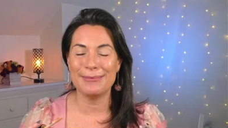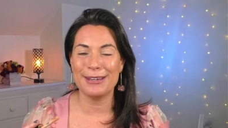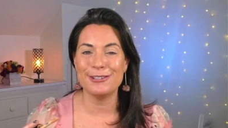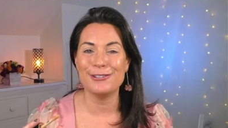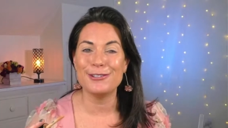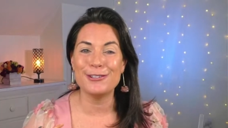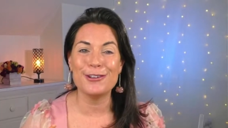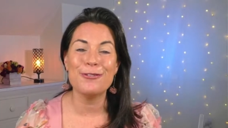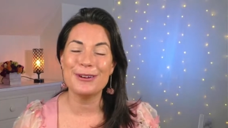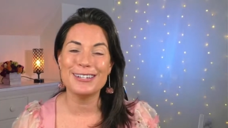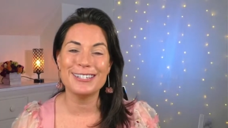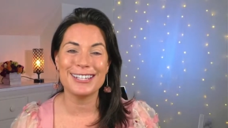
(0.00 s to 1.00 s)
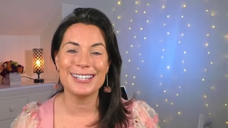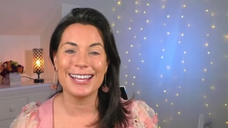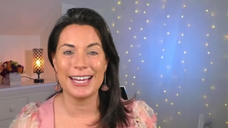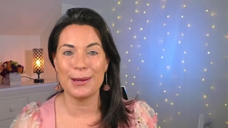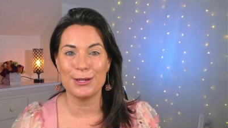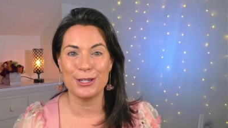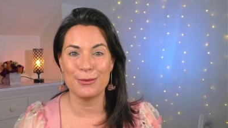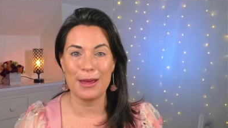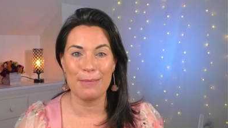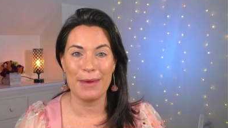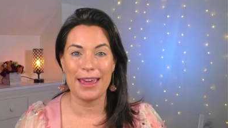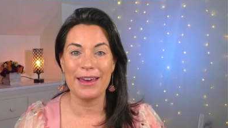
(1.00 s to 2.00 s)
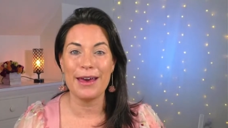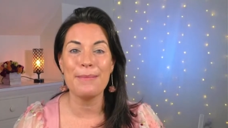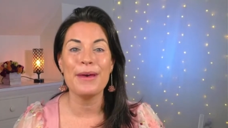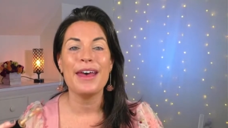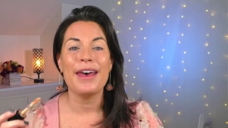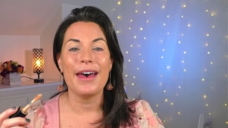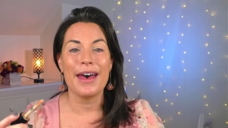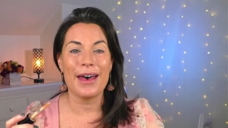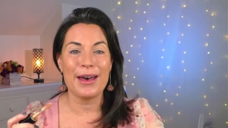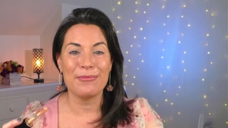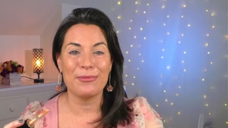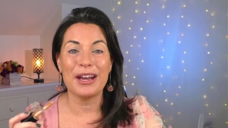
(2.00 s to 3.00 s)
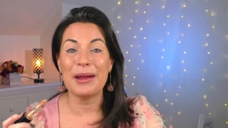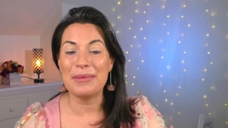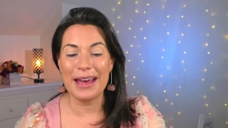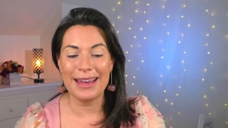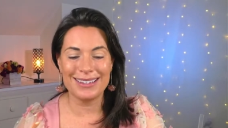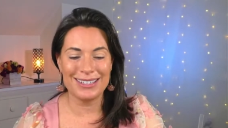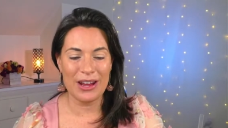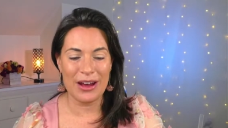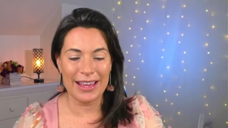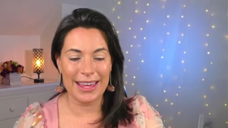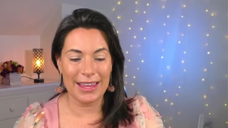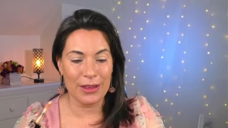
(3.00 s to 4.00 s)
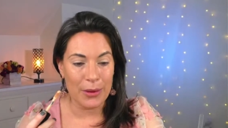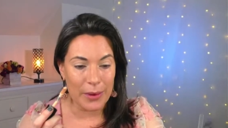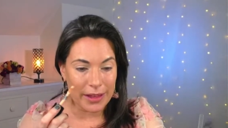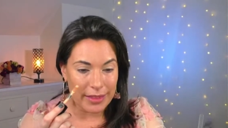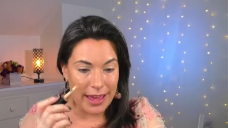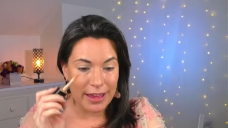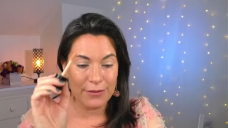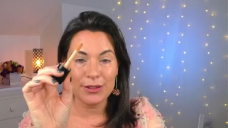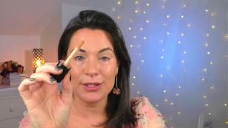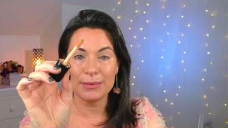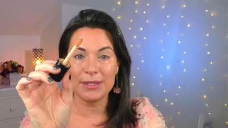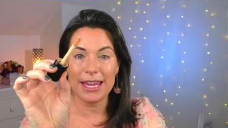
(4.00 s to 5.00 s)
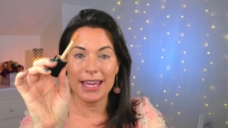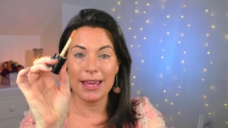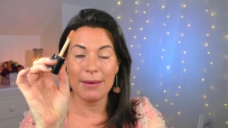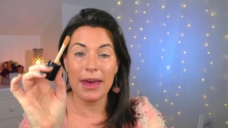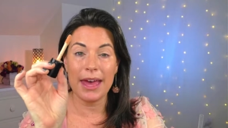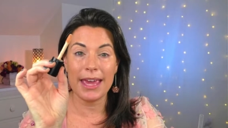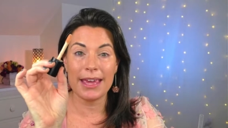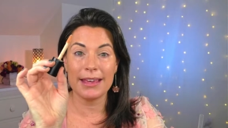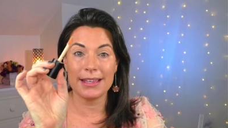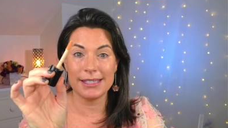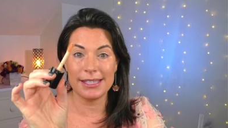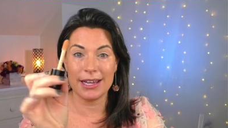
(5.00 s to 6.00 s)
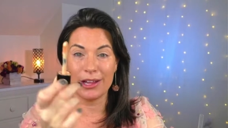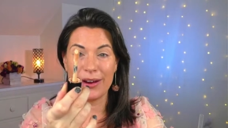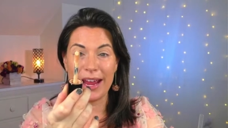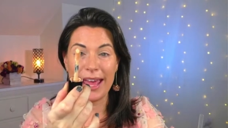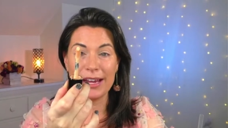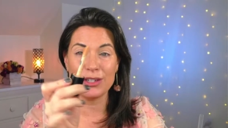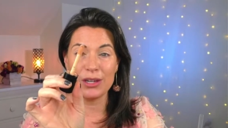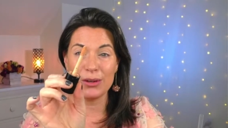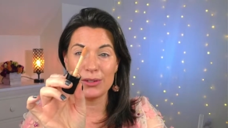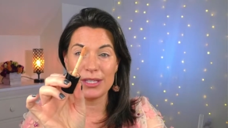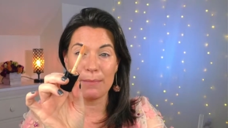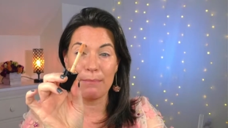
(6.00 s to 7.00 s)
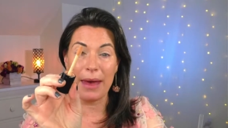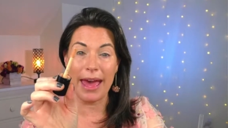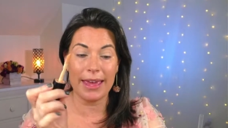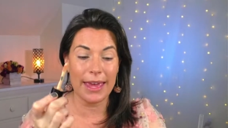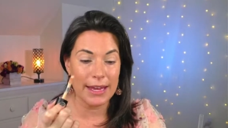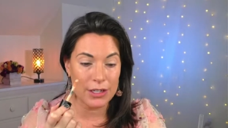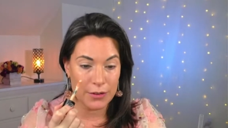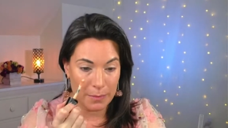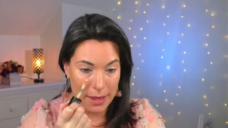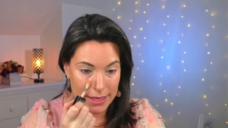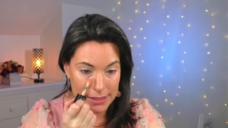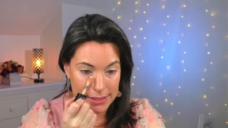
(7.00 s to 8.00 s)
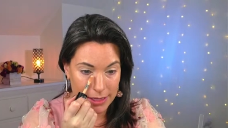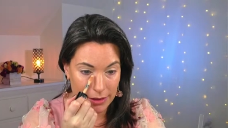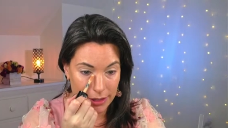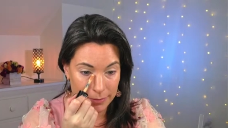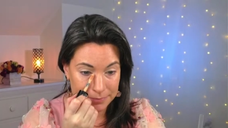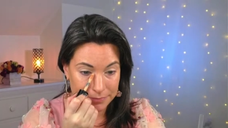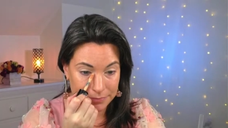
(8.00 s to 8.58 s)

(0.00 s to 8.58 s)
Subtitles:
me so much less time to do my makeup when I'm not talking and going live. So I'm taking my concealer. I actually use the back edge of my concealer.